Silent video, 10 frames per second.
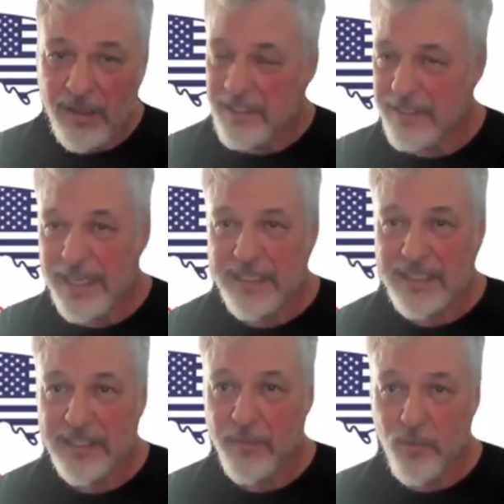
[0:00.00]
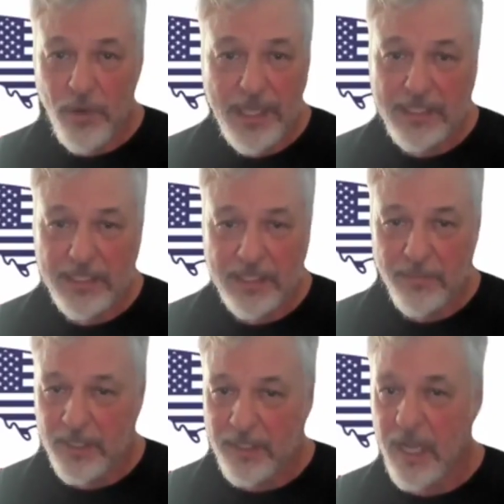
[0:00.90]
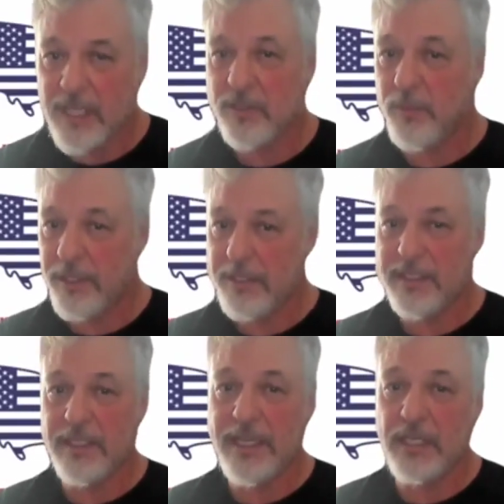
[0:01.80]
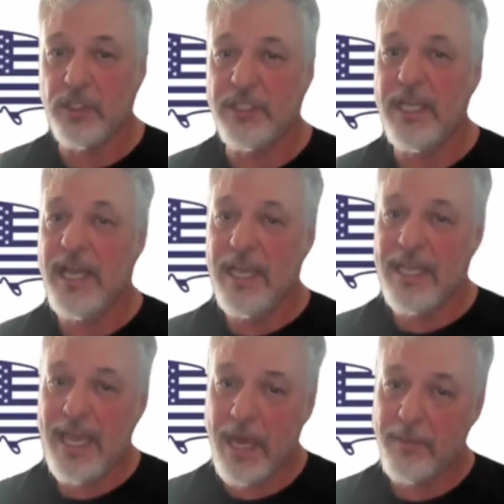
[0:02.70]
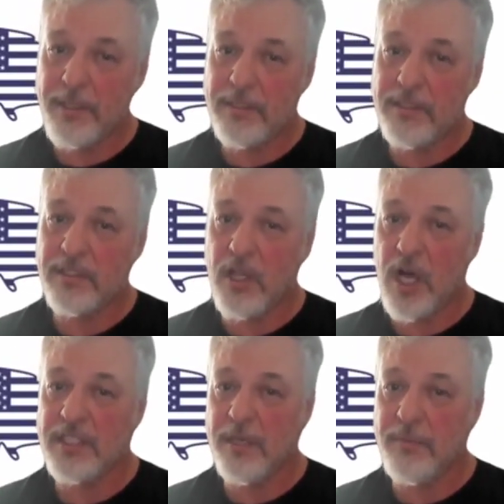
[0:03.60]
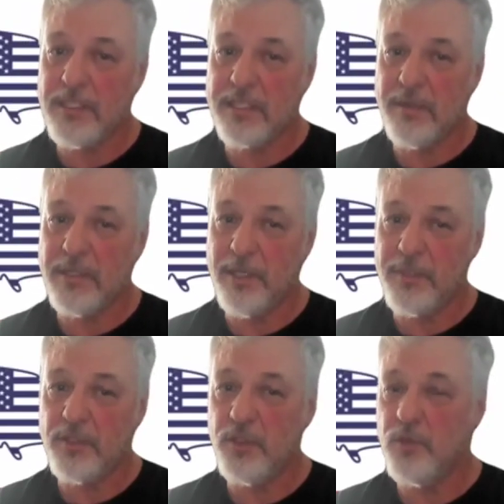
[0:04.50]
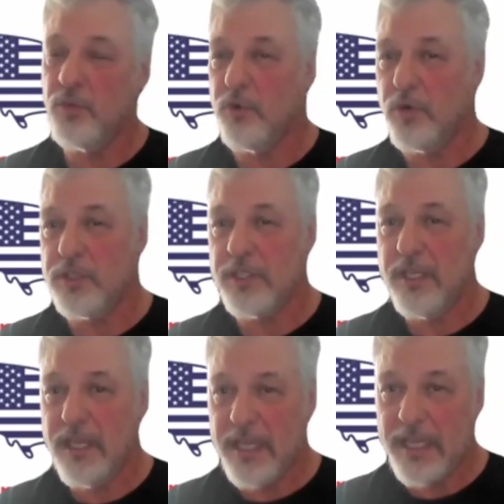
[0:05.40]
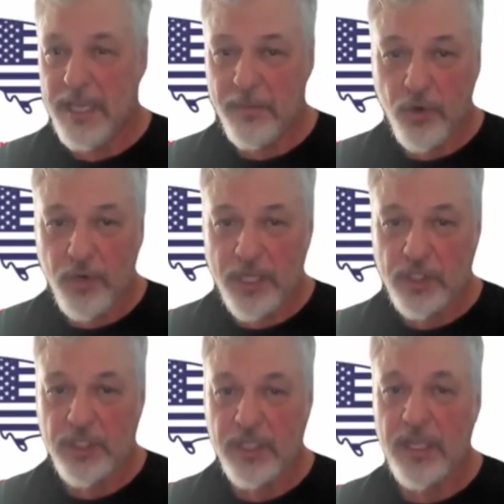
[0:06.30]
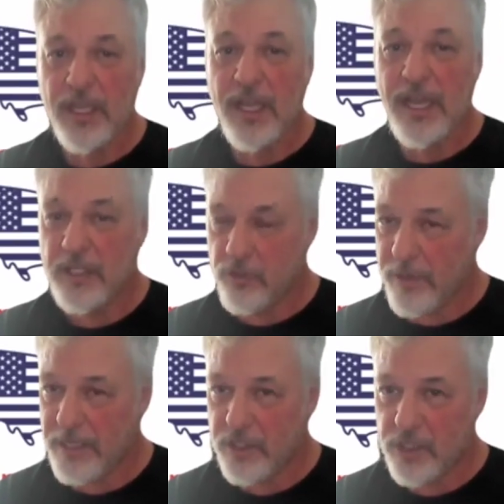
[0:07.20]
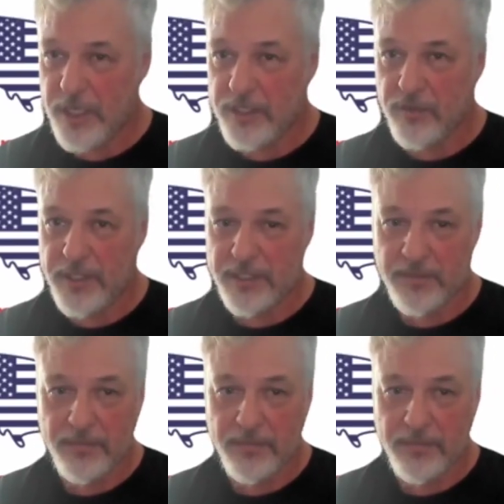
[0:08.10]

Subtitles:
Sexism and racism did not swing this elections. Kamala's loss can be summed up in two words: immigration and transgenderism.